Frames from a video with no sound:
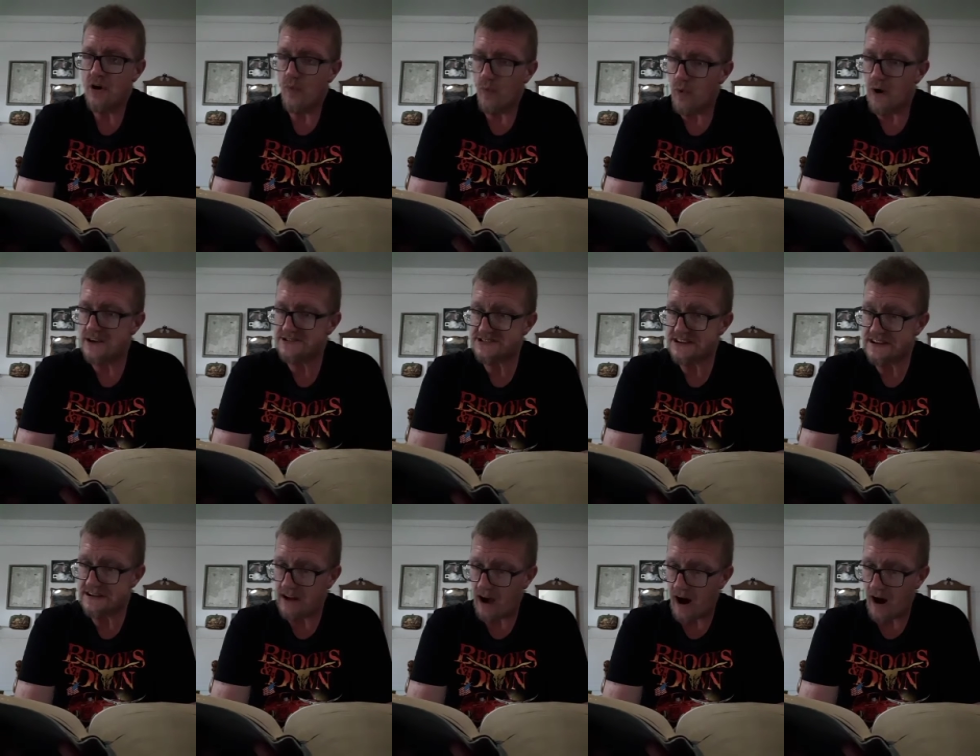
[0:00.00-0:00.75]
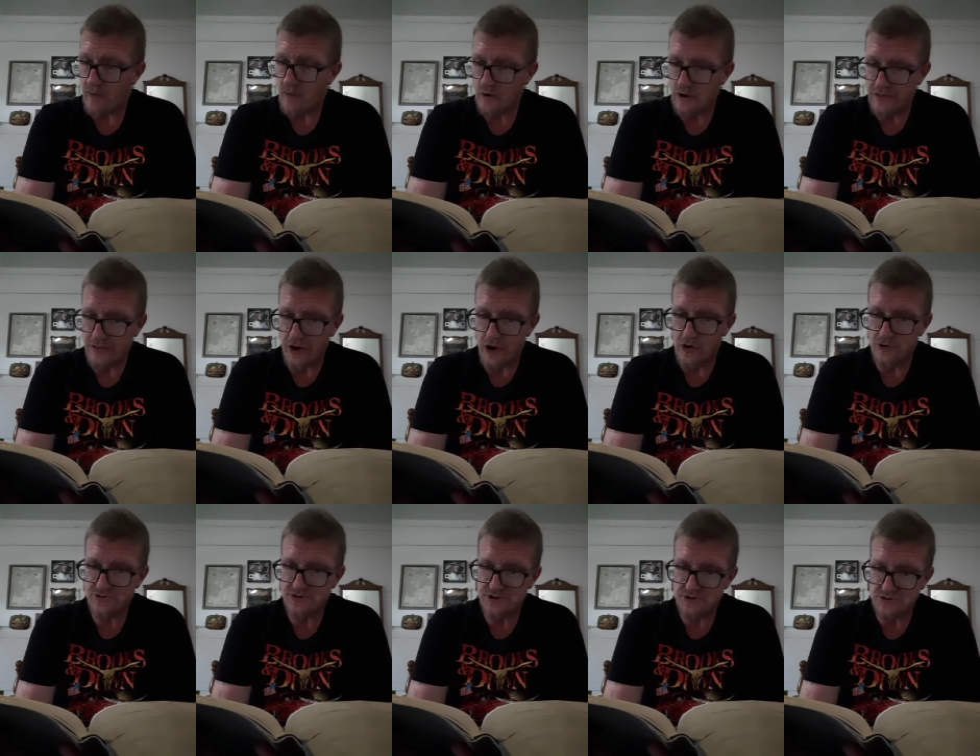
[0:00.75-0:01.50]
Was it not with
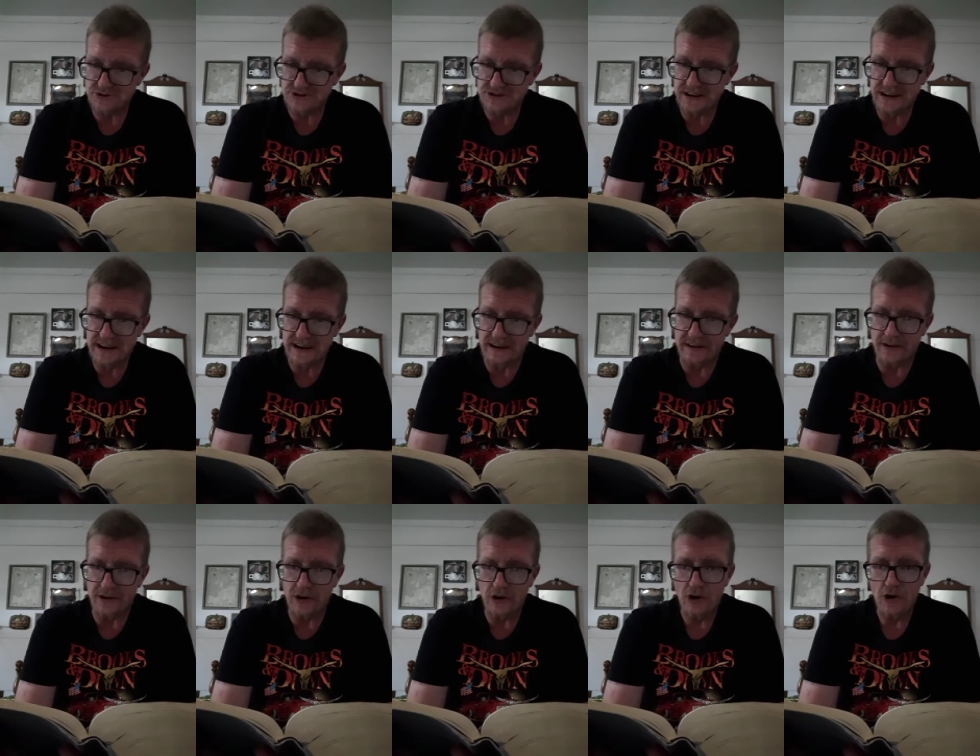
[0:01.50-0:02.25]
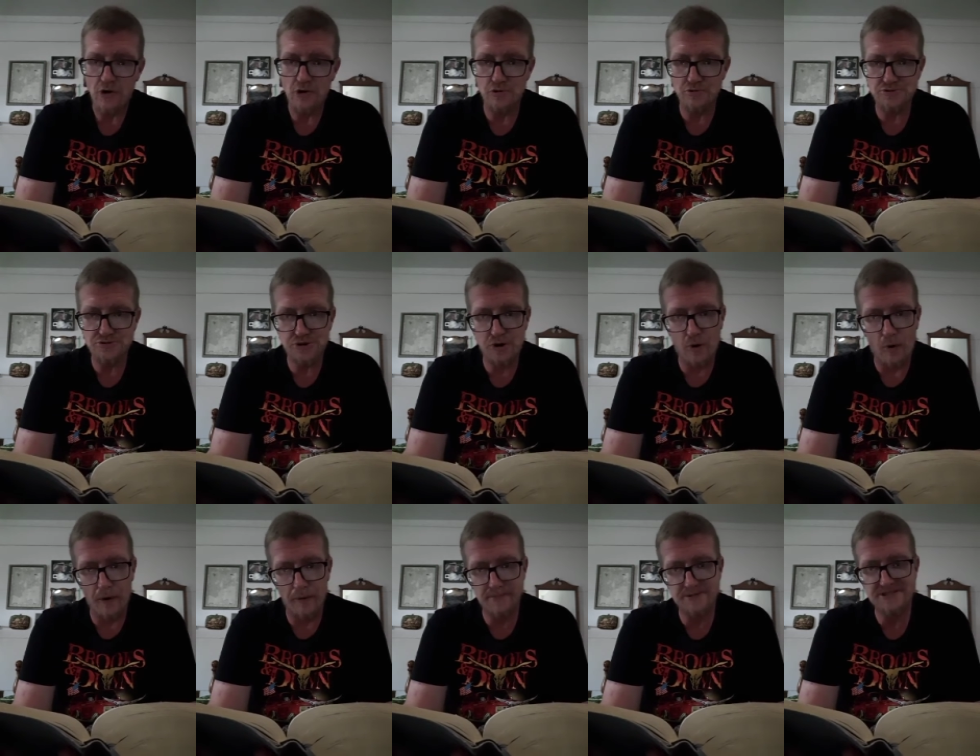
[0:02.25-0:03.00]
those who sinned, whose
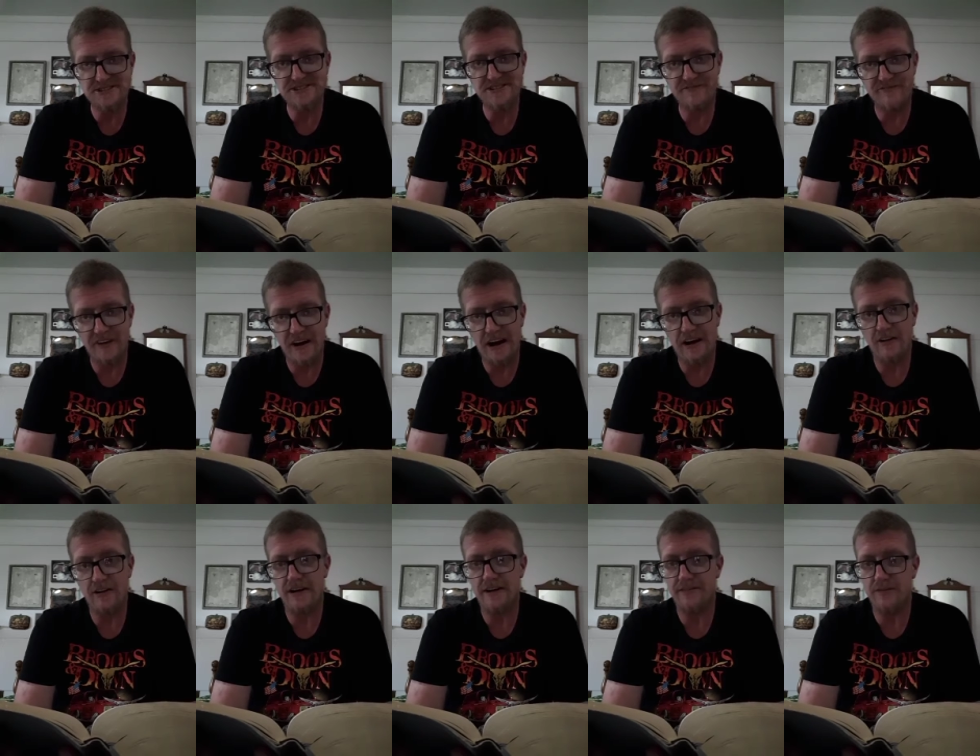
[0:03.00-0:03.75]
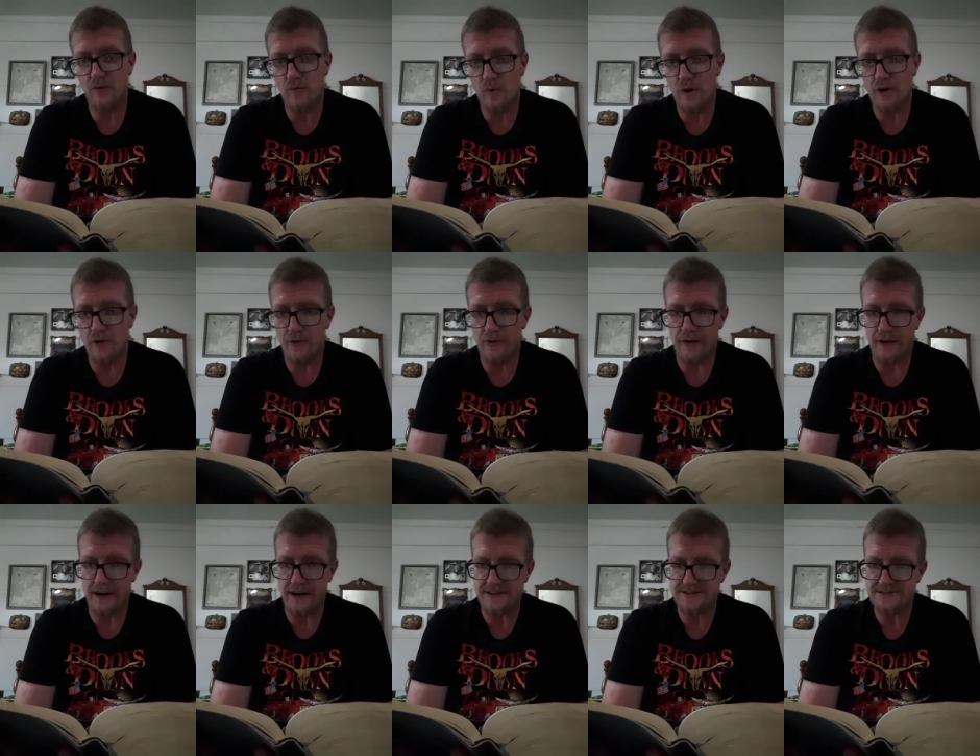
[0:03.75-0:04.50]
corpses fell in the
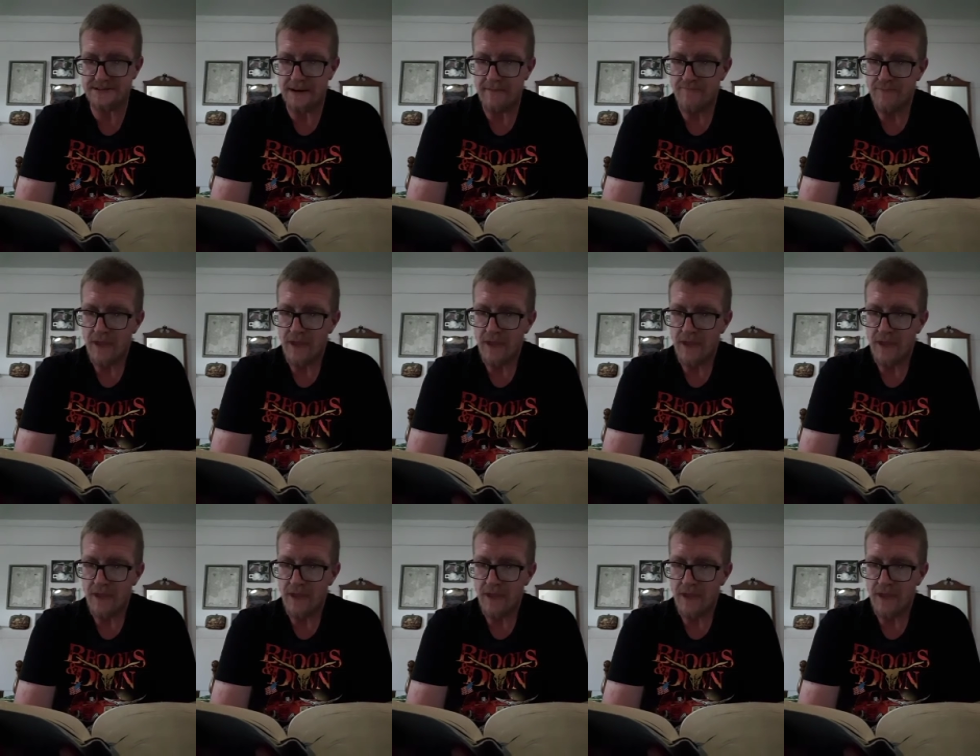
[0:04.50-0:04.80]
wilderness?